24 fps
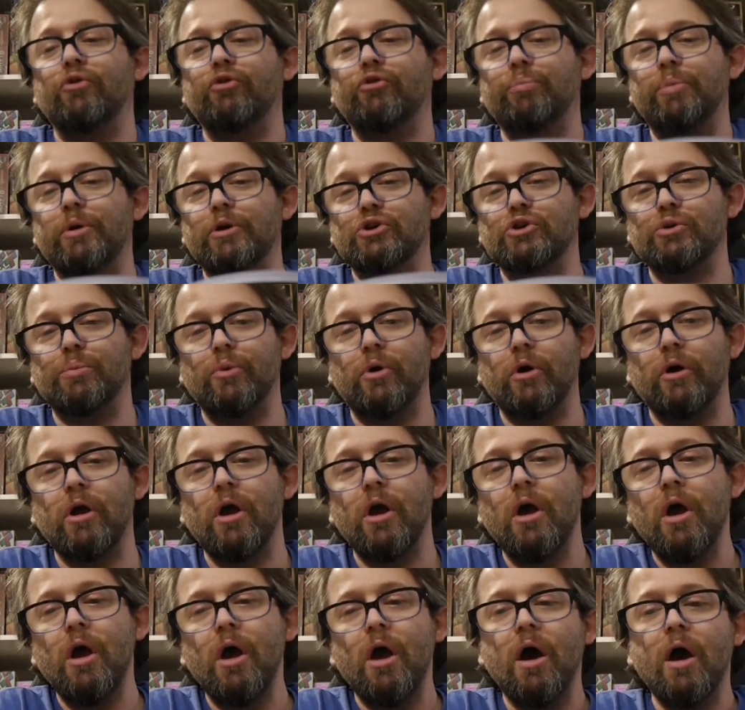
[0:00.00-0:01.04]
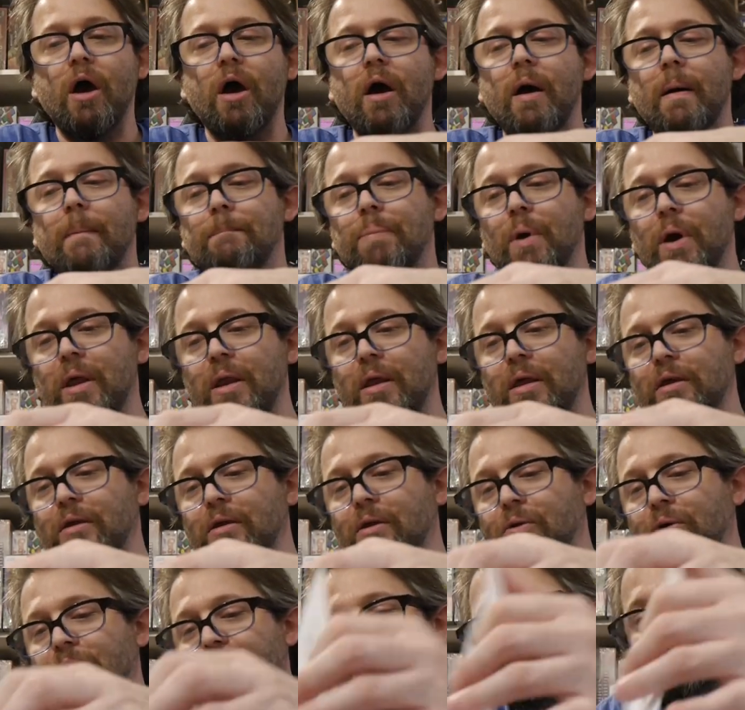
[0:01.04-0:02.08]
it as a picture book. Uh, but, you
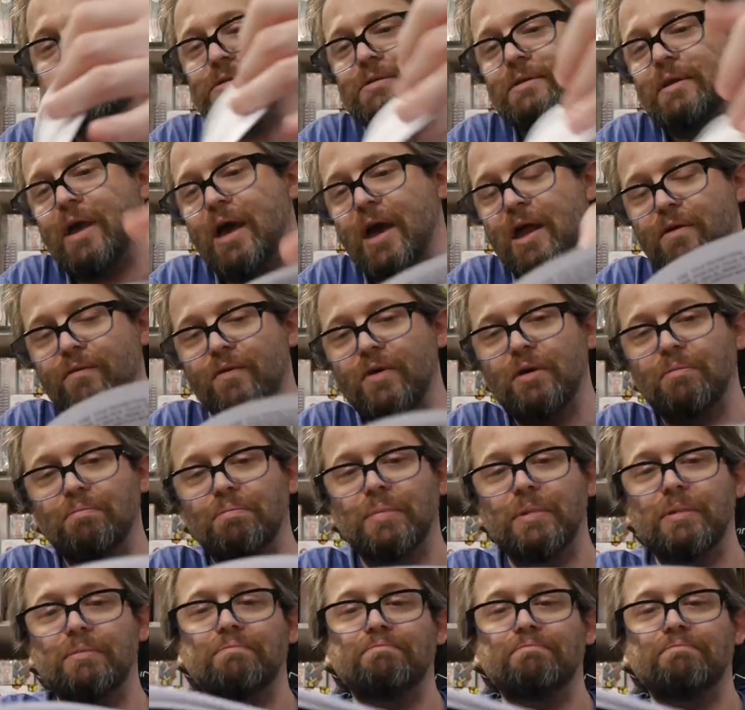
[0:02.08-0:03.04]
know, it's kind of a